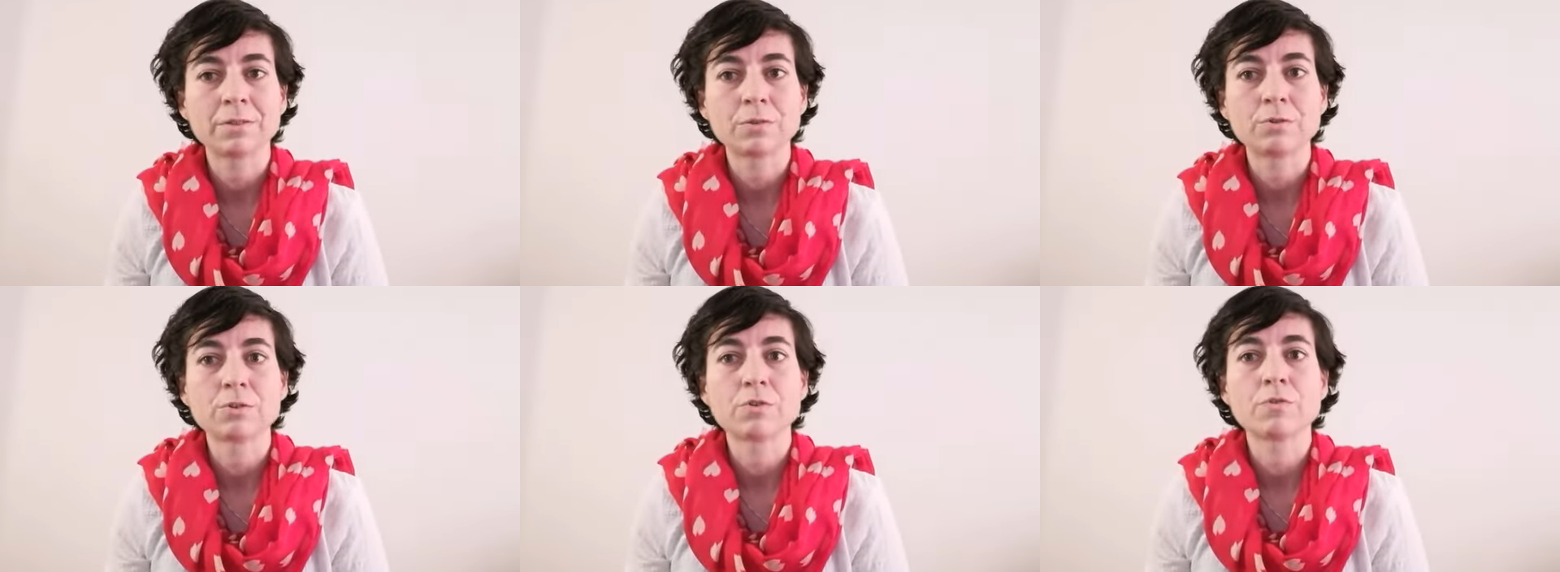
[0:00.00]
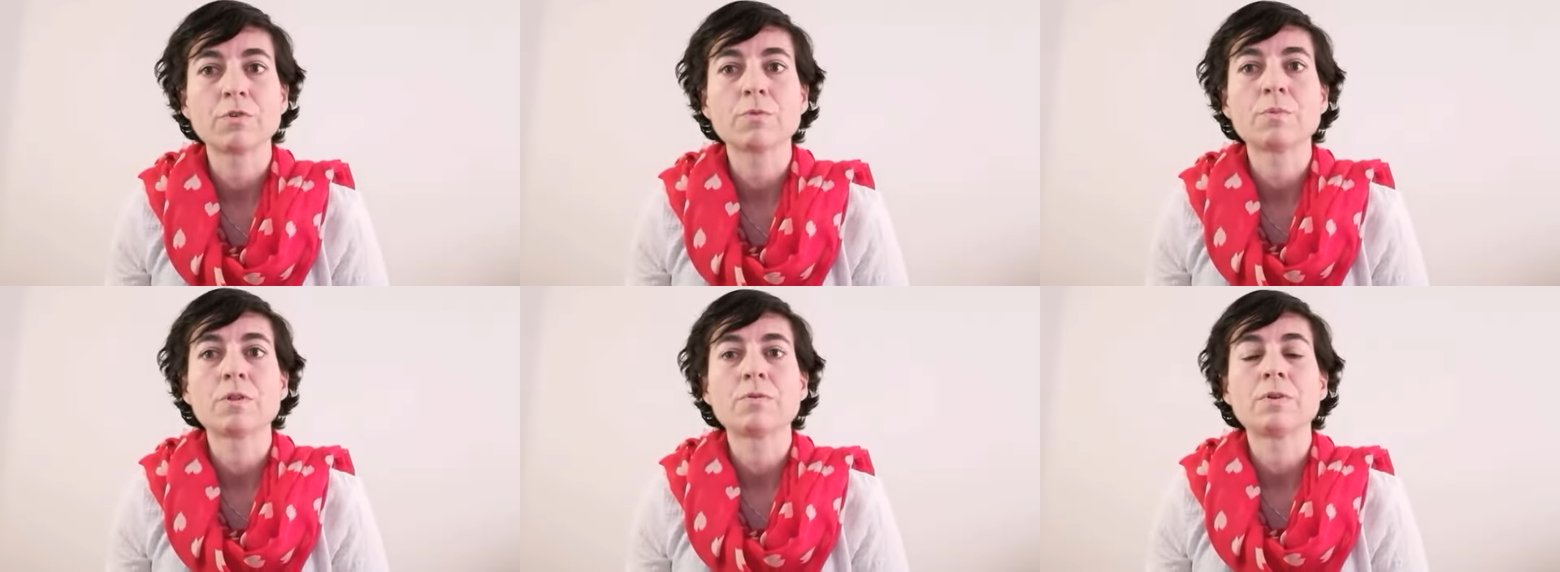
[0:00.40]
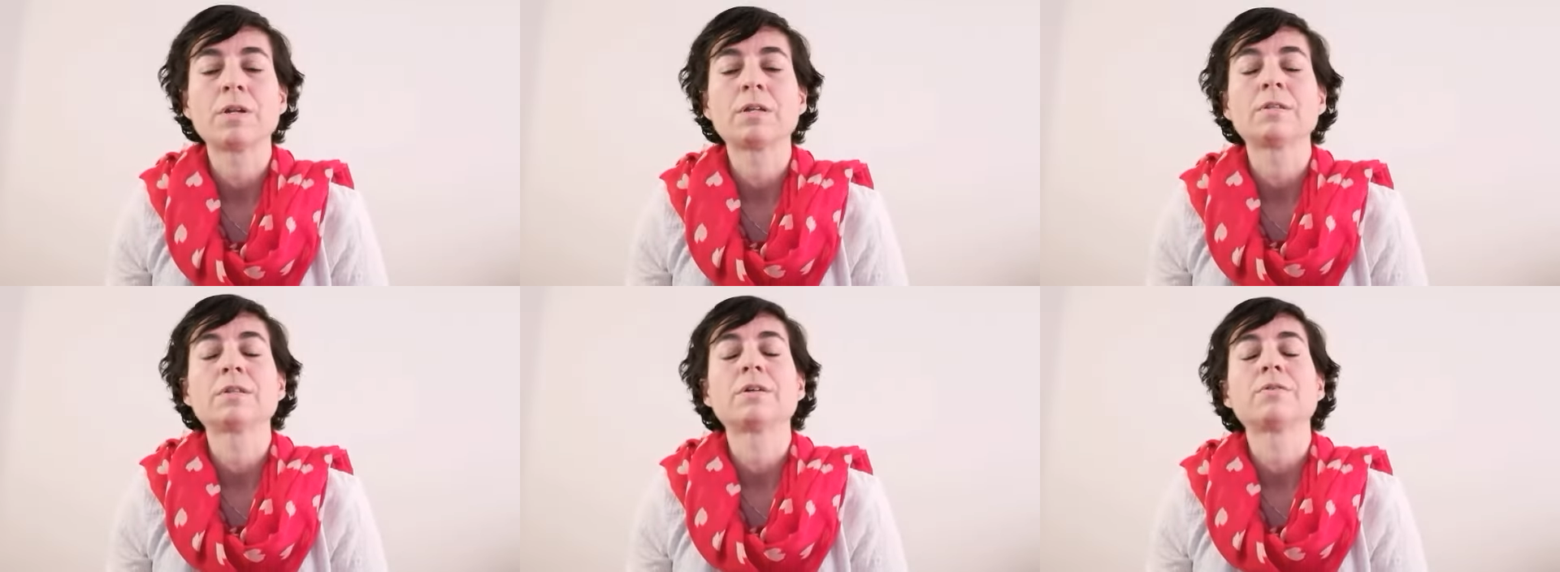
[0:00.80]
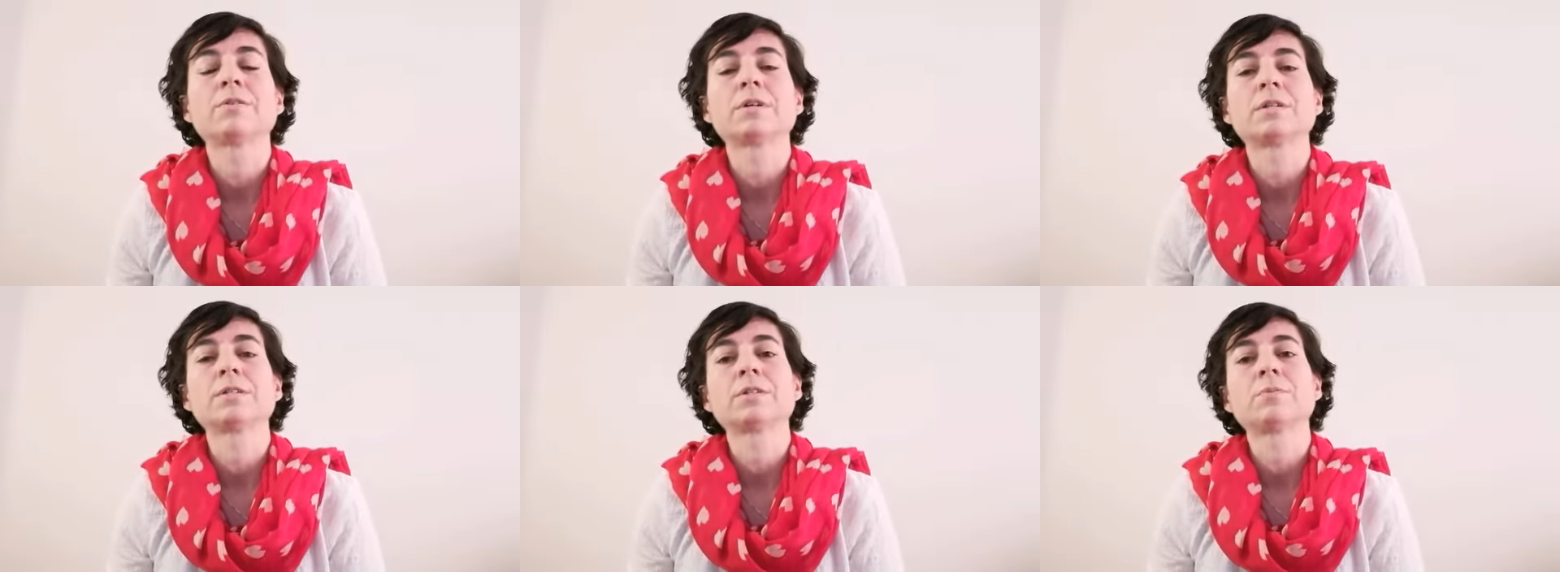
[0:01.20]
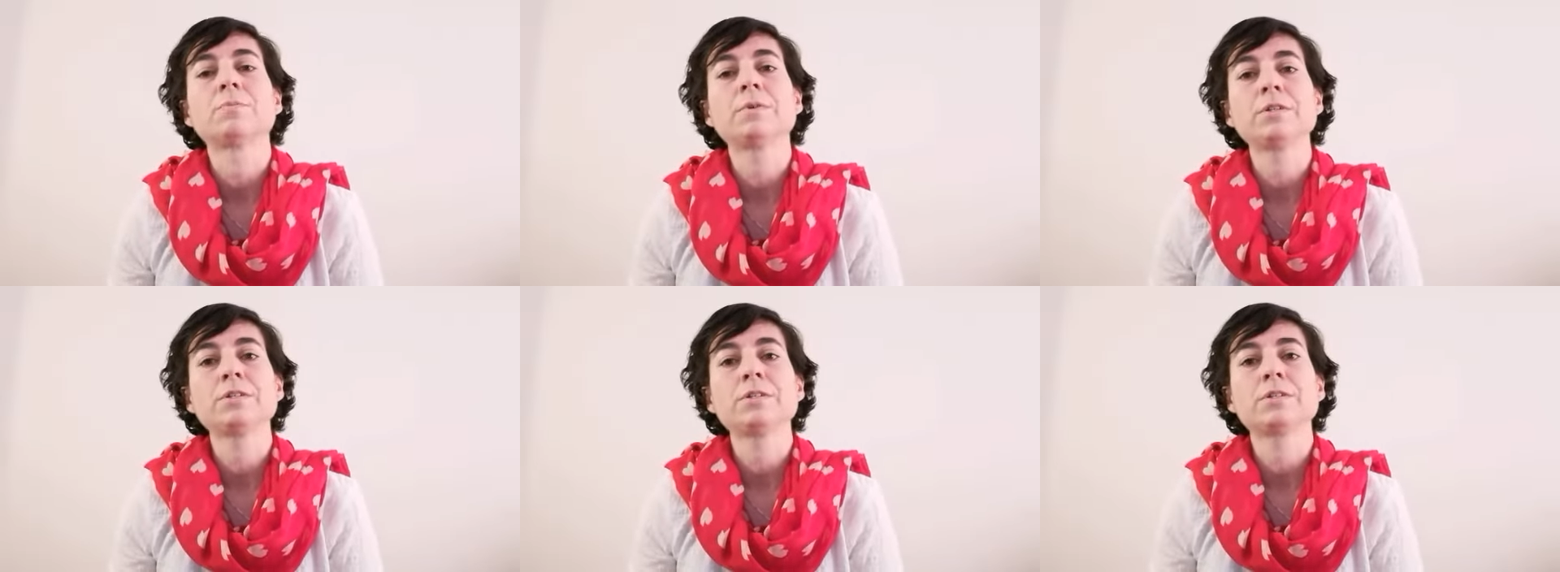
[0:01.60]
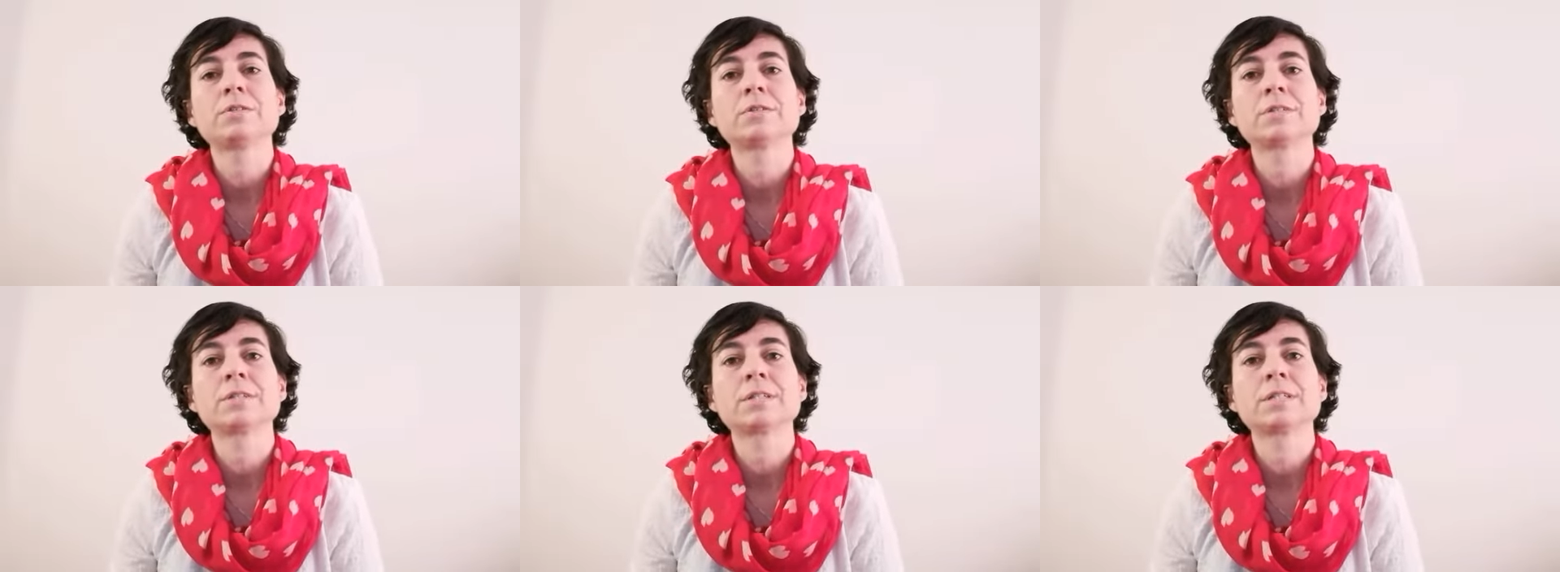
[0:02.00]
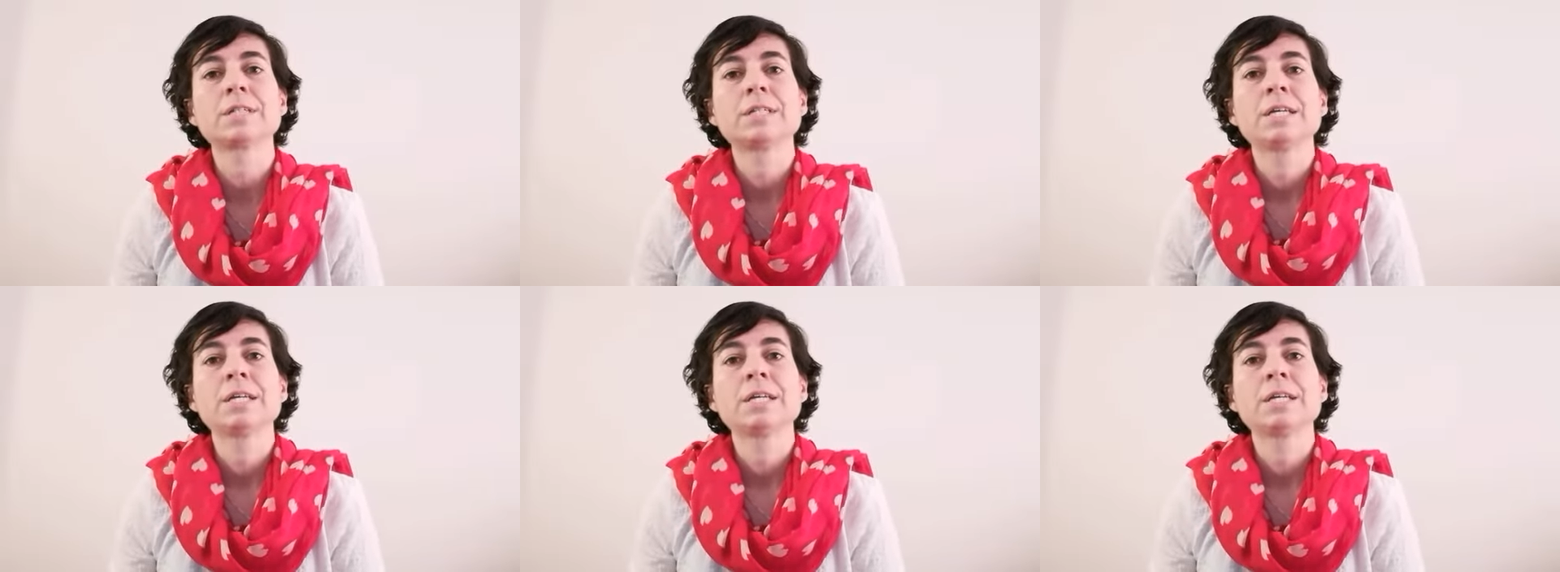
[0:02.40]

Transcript: also for medullary thyroid cancer patients.